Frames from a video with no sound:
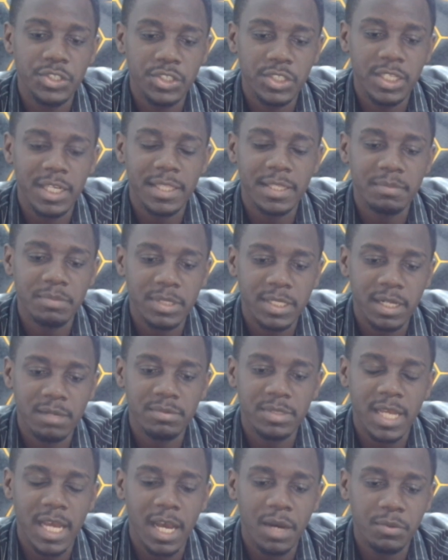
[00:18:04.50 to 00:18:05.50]
gear
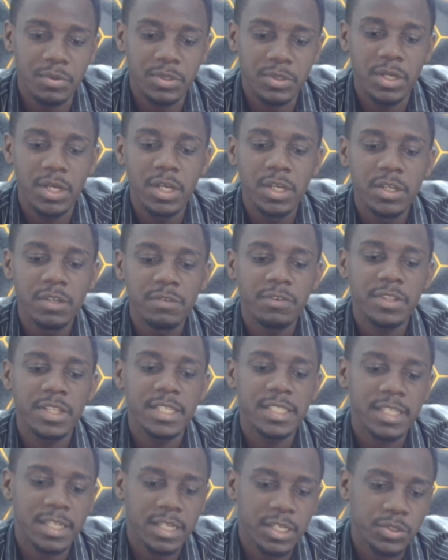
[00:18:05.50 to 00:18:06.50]
themselves out for the
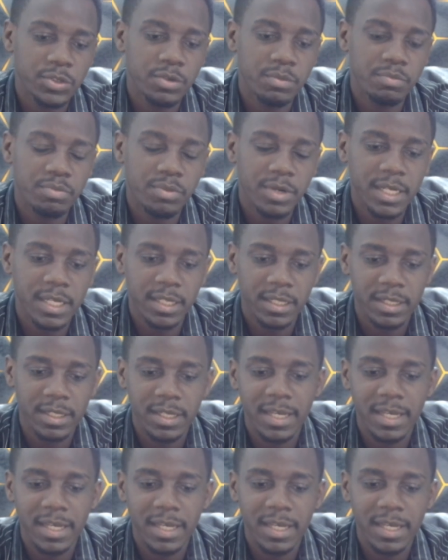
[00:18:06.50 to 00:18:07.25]
international break,